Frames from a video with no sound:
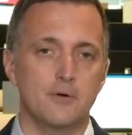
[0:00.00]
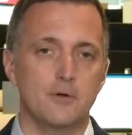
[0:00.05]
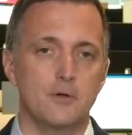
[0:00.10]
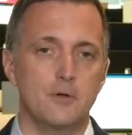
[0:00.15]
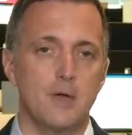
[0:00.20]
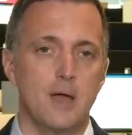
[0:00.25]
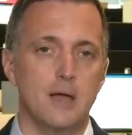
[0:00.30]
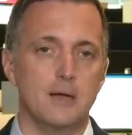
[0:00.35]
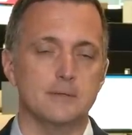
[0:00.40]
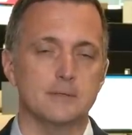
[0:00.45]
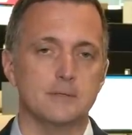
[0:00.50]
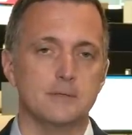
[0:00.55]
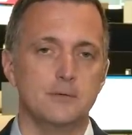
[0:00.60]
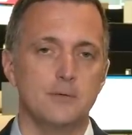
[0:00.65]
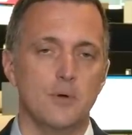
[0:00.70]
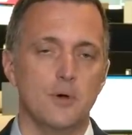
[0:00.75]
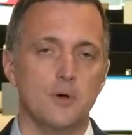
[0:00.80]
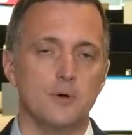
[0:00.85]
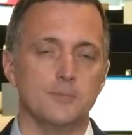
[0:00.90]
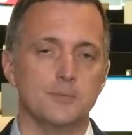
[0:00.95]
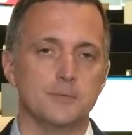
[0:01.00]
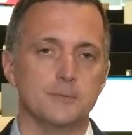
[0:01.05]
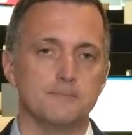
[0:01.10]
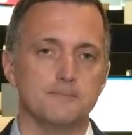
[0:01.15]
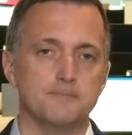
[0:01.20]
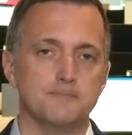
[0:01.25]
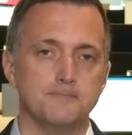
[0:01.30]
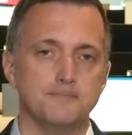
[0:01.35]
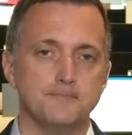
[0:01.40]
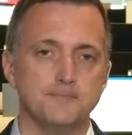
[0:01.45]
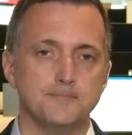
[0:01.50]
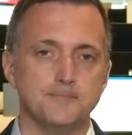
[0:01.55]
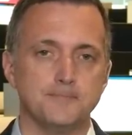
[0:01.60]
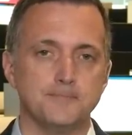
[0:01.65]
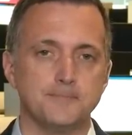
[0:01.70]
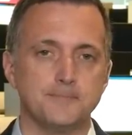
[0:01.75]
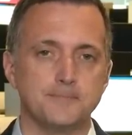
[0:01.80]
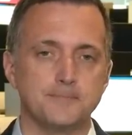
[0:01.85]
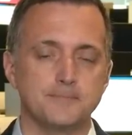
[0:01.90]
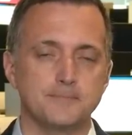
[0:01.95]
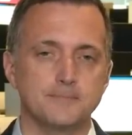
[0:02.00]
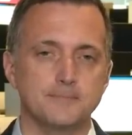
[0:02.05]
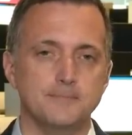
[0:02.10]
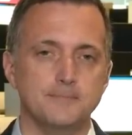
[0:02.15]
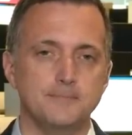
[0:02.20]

new homes. You see